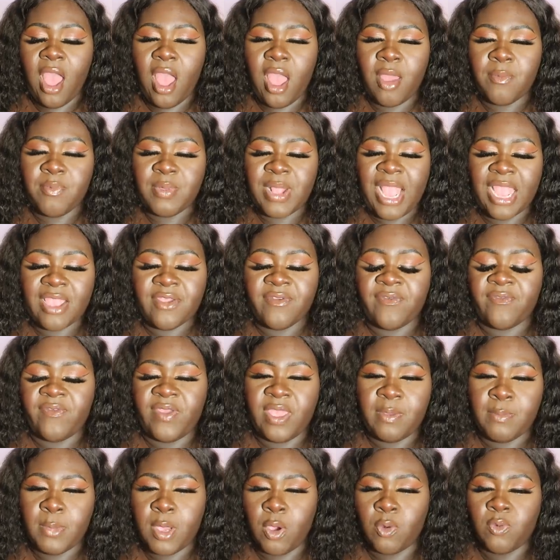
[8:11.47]
a black
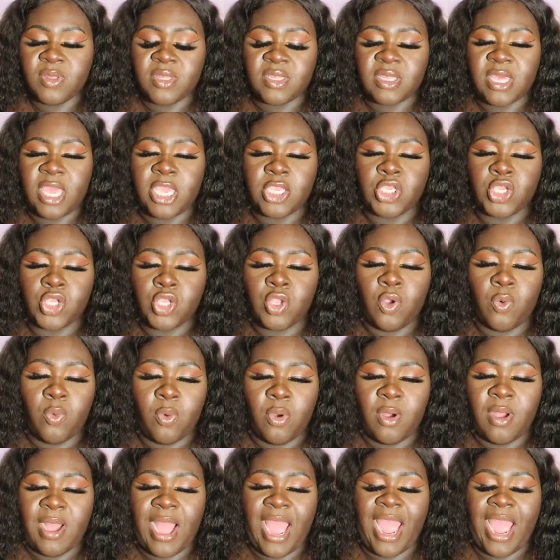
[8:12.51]
female will say, Do you know what?